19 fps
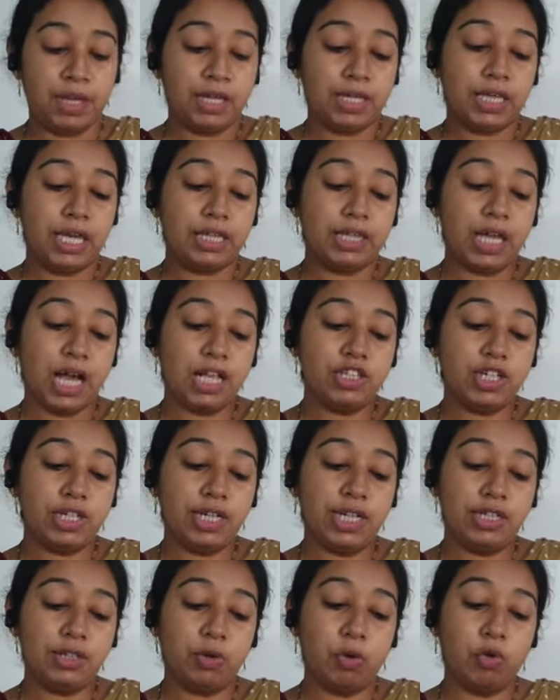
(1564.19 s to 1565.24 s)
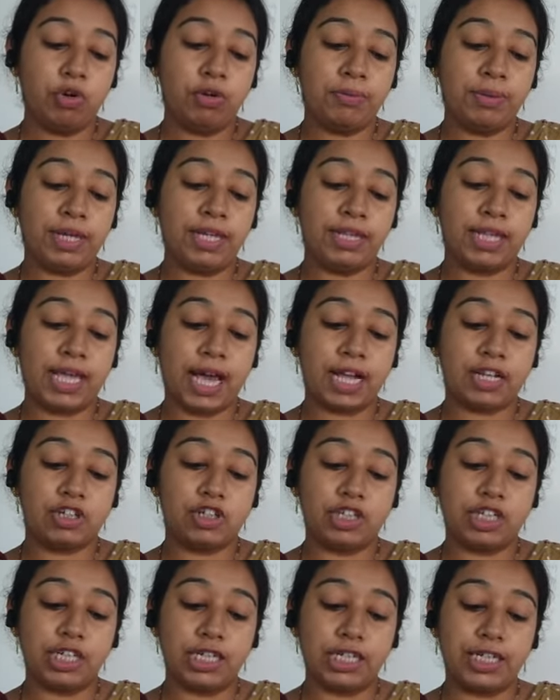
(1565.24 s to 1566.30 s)
Gitanjali told me that
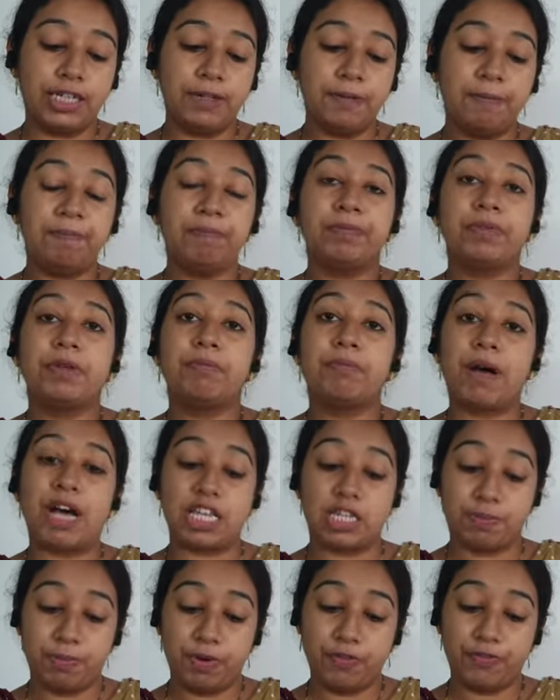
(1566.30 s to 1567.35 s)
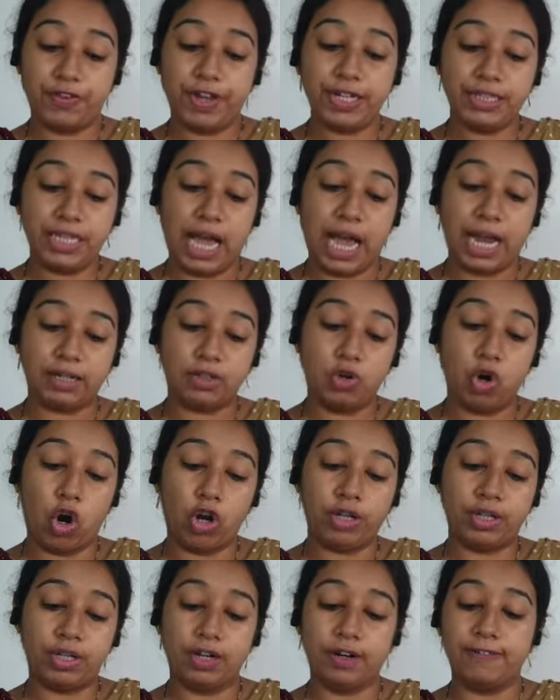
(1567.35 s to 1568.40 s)
she, past perfect, had
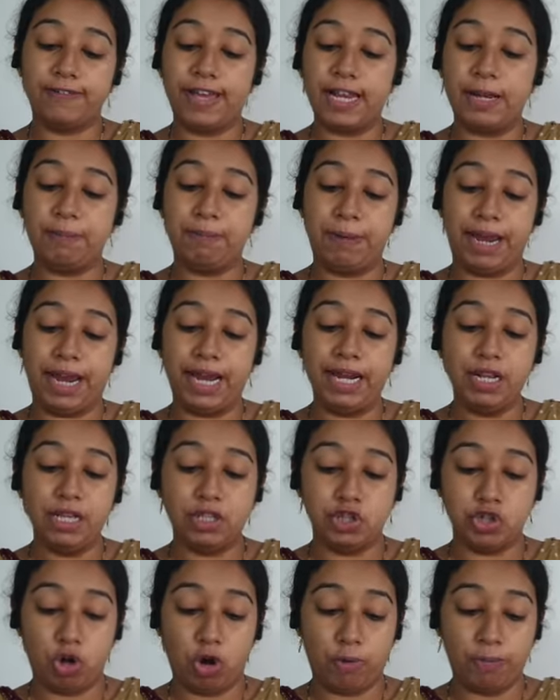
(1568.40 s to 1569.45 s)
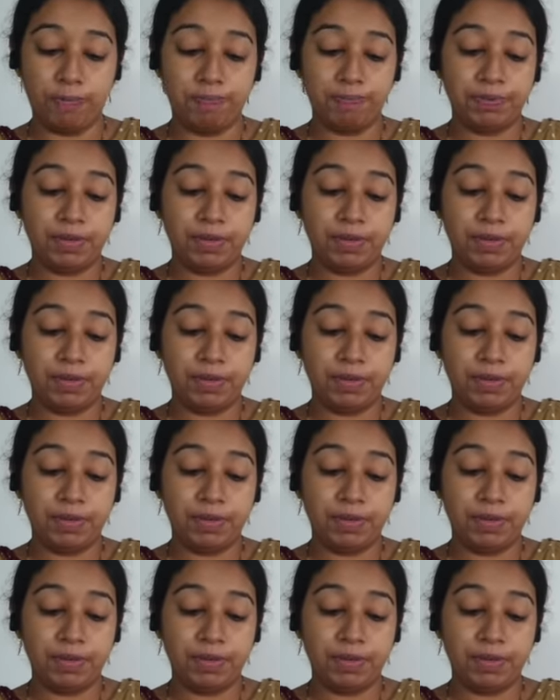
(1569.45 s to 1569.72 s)
got a well-paid job.